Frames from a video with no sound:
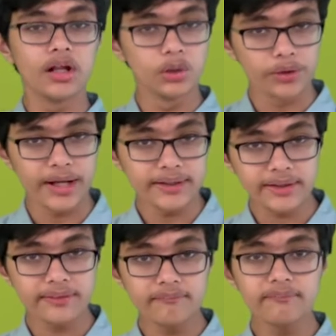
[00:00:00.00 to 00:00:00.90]

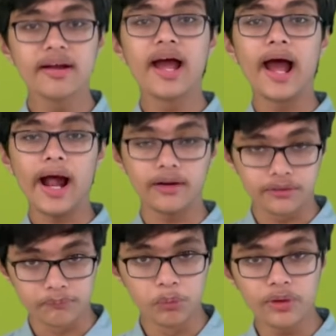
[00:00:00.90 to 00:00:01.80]
locating them,
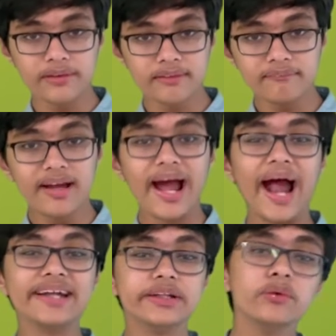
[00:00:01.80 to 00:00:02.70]
removing them,
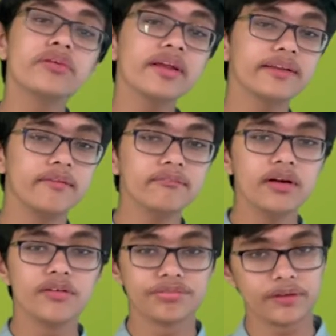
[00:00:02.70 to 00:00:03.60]
and using them
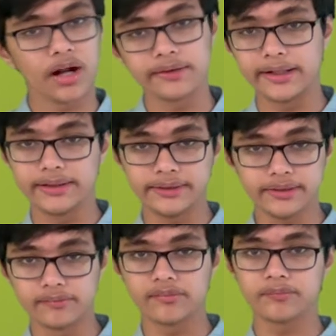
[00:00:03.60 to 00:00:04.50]
for our daily
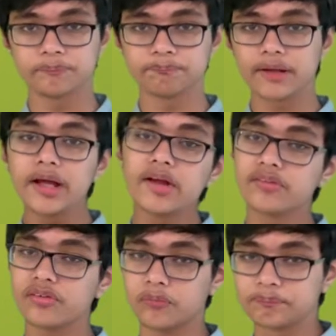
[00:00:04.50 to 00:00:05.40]
needs.
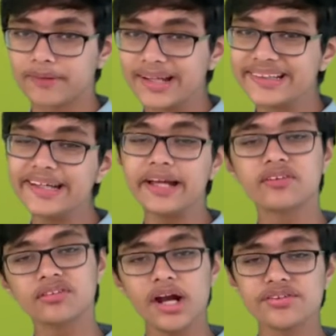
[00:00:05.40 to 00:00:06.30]
So, the
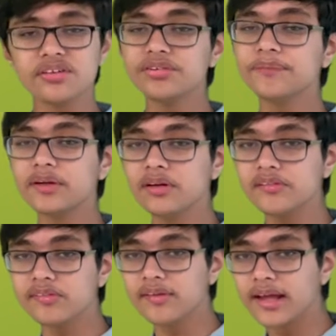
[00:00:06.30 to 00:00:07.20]
extraction of
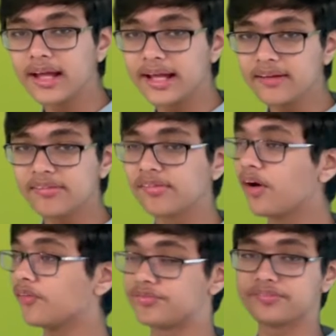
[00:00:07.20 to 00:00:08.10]
minerals is
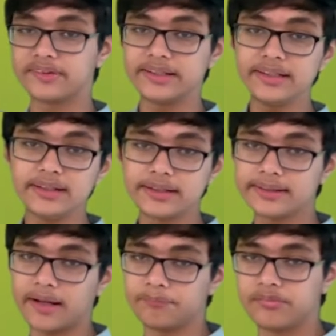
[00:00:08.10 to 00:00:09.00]
of three
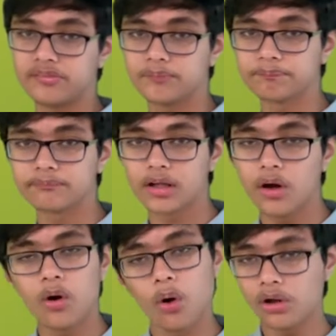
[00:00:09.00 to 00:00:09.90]
types.
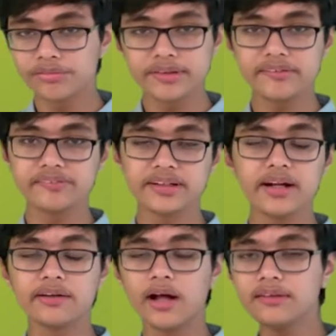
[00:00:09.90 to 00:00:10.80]
All of these three are
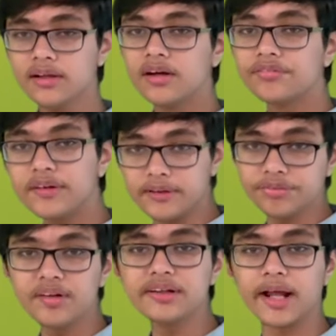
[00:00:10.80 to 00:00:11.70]
done for
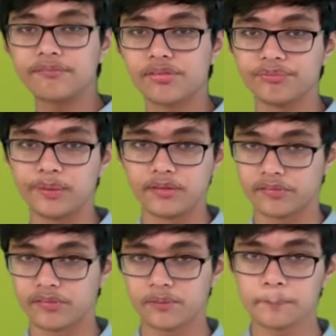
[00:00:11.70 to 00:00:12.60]
different types of minerals.